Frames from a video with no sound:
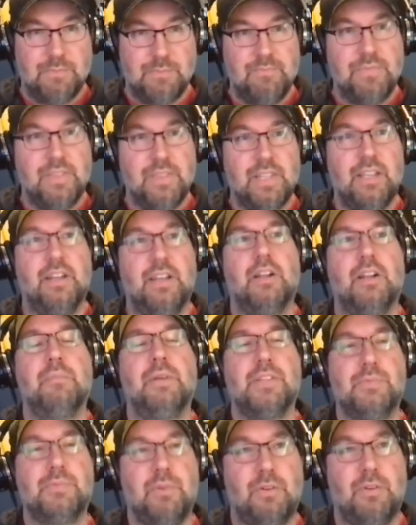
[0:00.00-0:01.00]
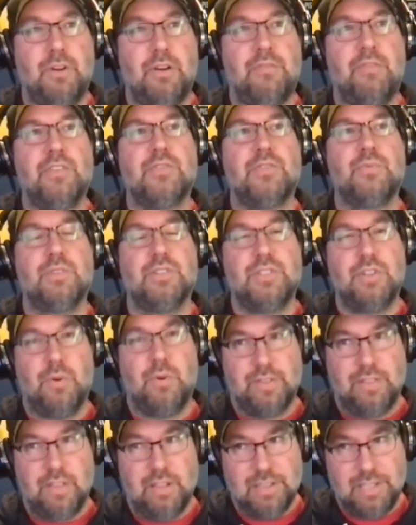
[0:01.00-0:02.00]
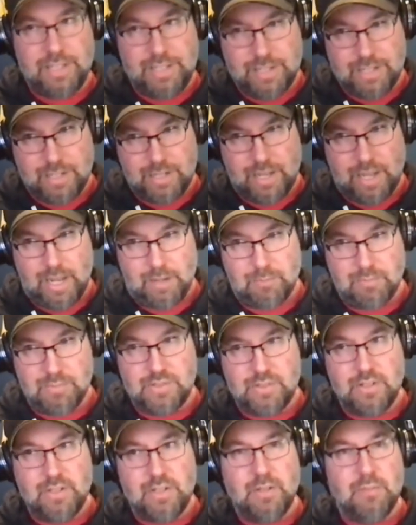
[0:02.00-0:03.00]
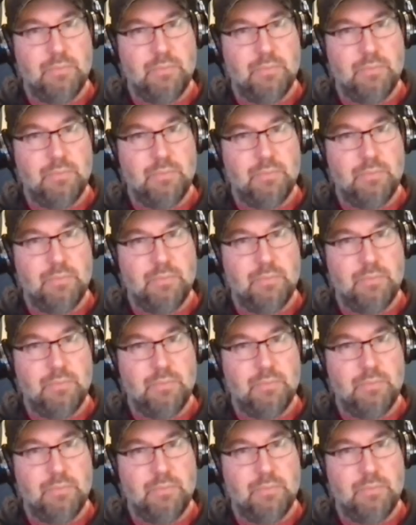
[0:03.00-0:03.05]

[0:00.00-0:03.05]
Mm-hmm. And on Baseball Reference, we're showing the league games, mm-hmm.